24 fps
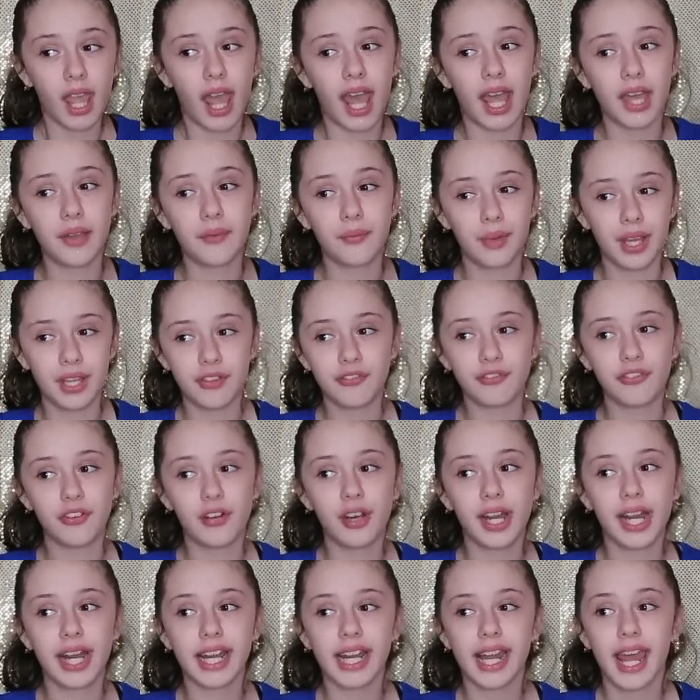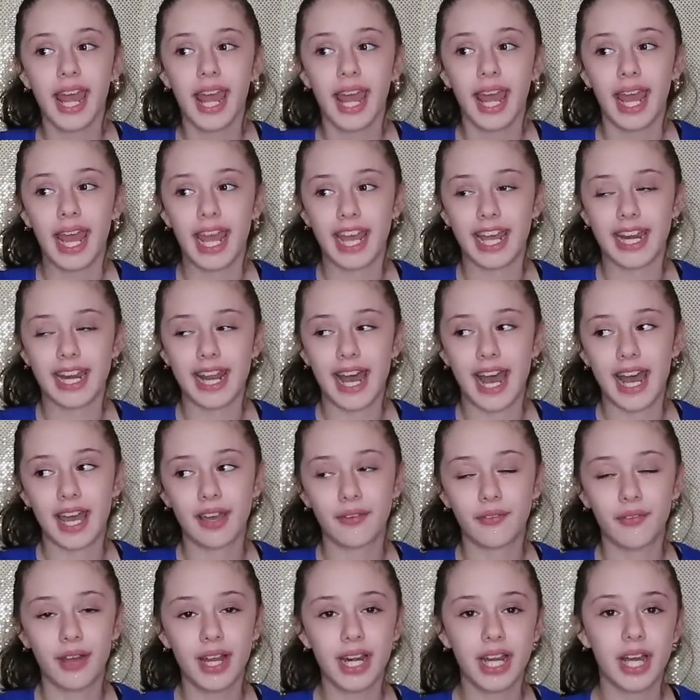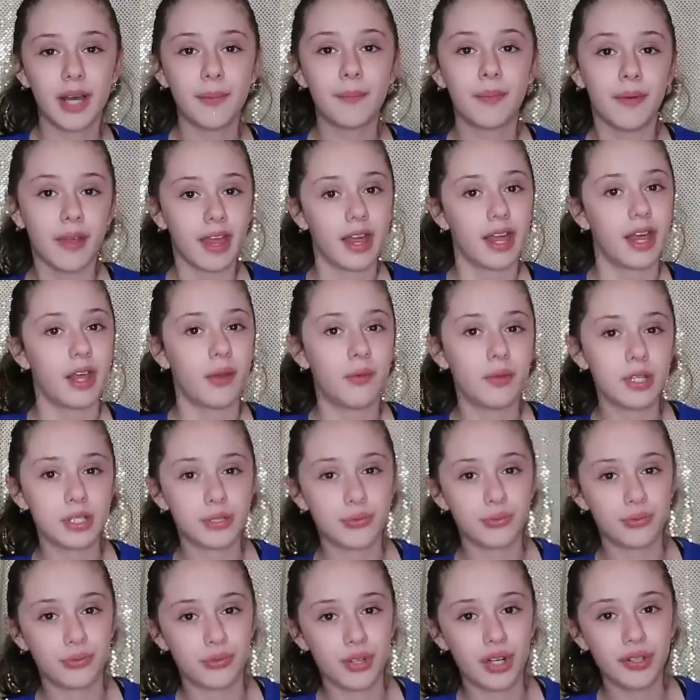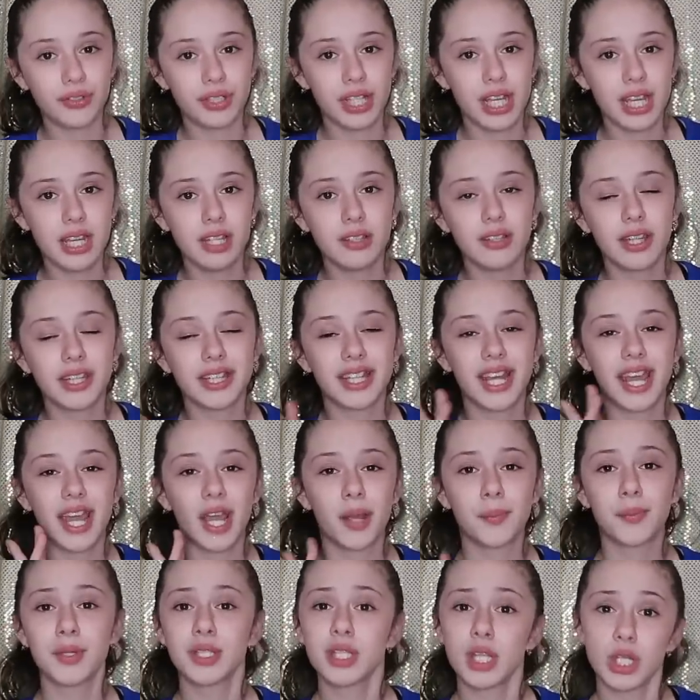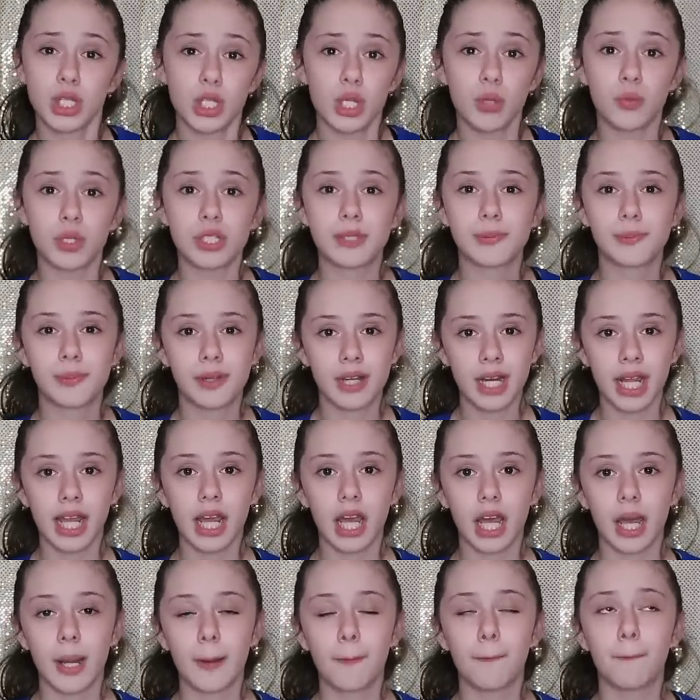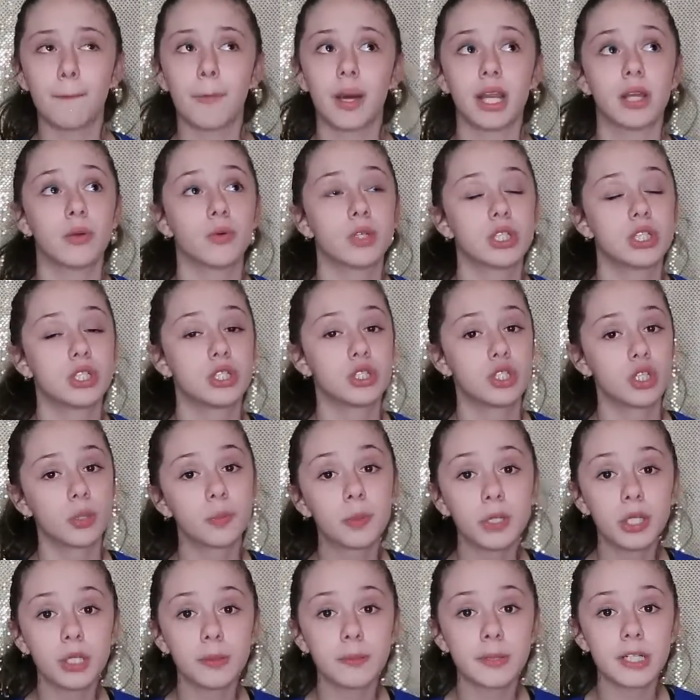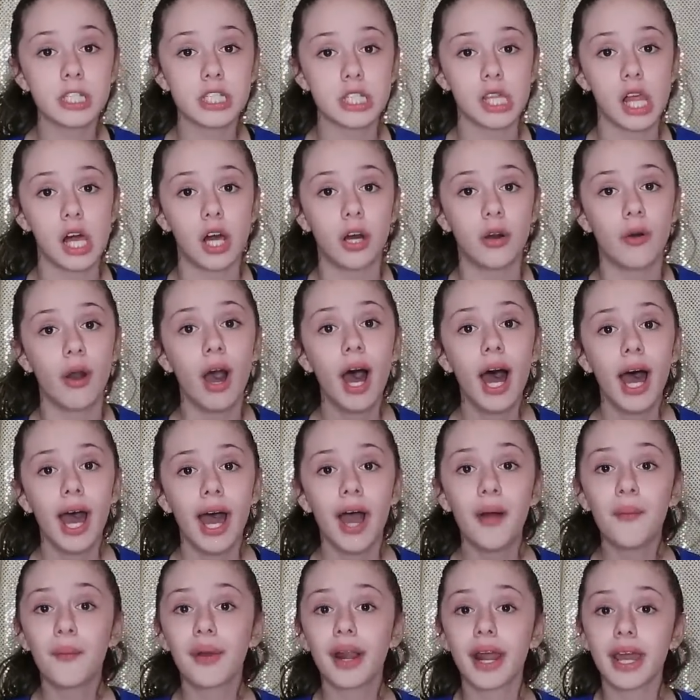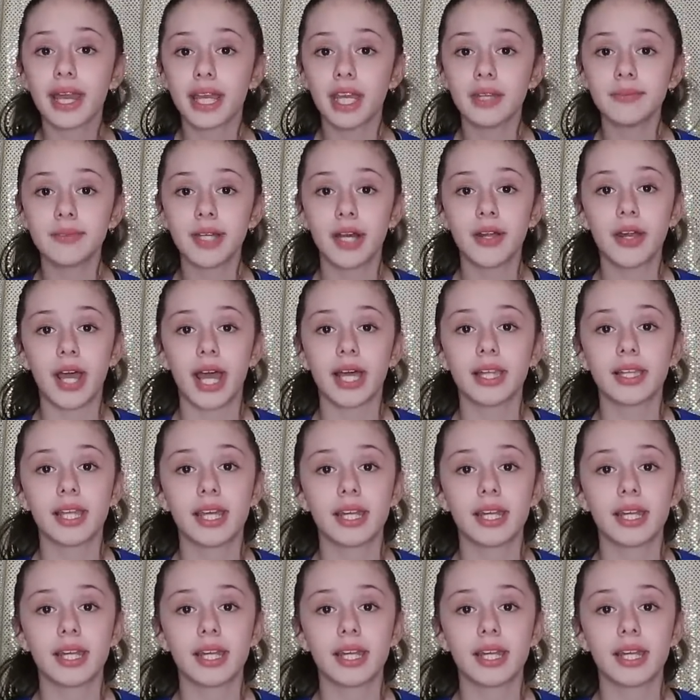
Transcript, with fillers: I went for it and I went up. It was rotating, like the air position was pretty good, but it was super duper slow, and when I came down I